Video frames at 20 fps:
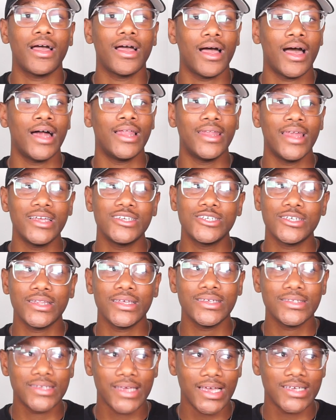allegedly
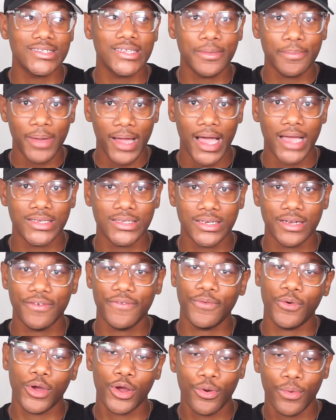testing positive
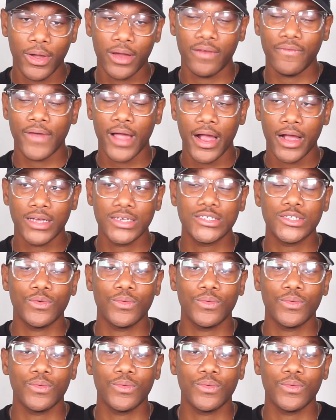for coronavirus,